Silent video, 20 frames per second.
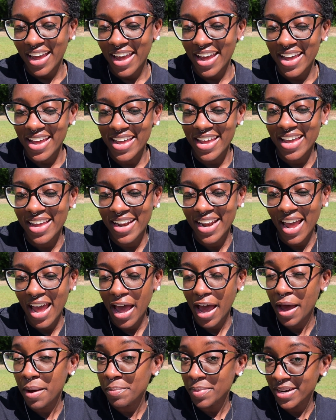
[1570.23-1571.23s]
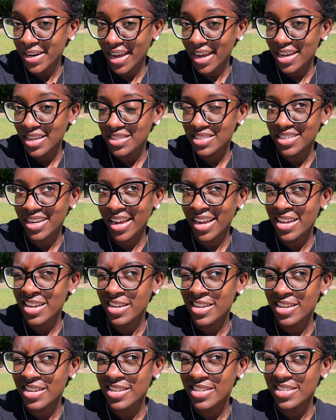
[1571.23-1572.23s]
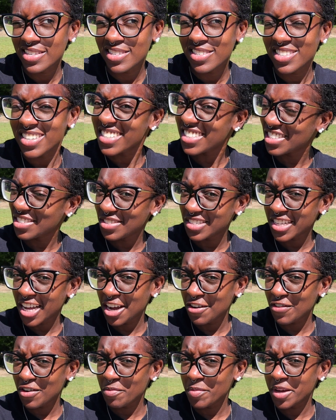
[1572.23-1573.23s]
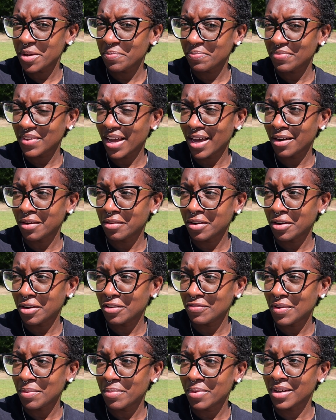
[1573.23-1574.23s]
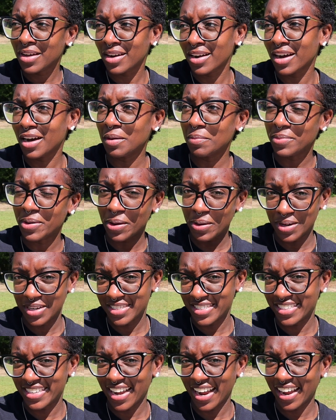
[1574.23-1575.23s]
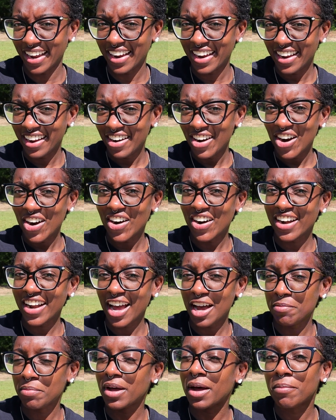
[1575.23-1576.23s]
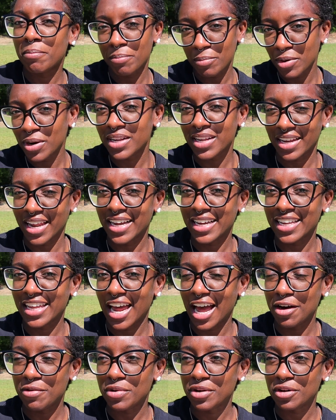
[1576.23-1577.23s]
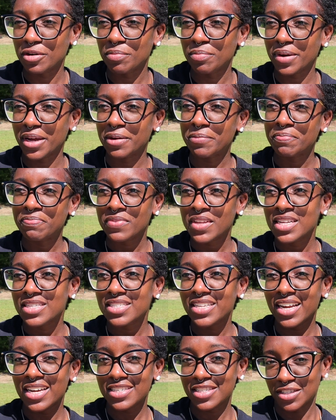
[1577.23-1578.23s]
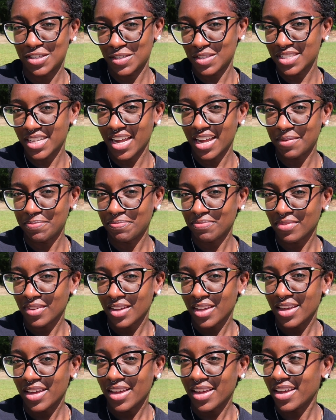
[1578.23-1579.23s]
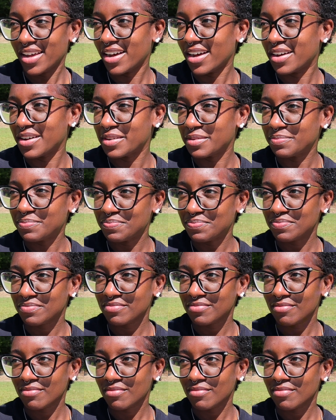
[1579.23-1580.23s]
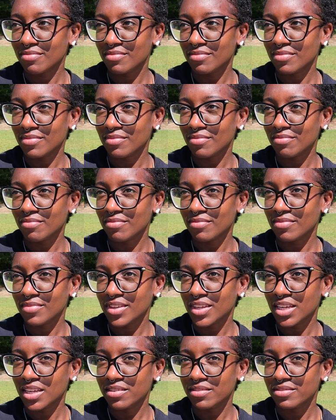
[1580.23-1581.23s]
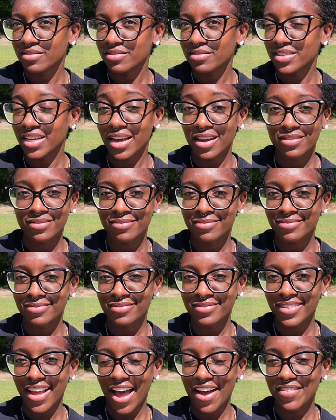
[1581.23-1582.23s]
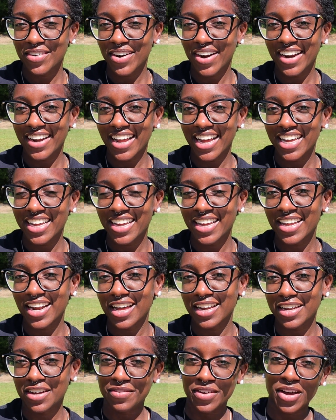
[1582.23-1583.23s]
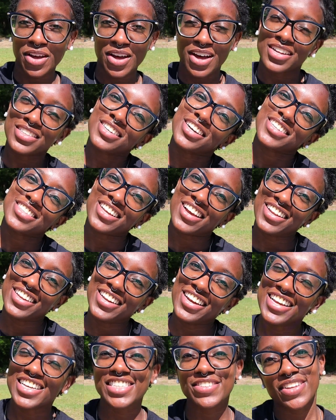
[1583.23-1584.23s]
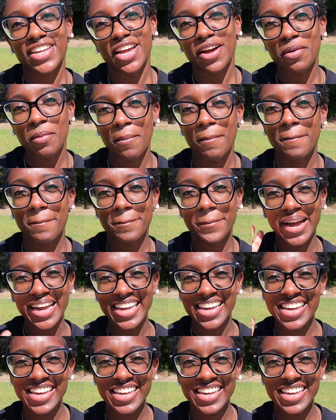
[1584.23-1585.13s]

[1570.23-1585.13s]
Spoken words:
and happy day. Today is Tuesday for me. I don't know if I'm gonna upload it today or not, but more than likely I will. But today is Tuesday. Yeah, have a great day, and I love y'all. I'll talk to y'all in the next video. Bye.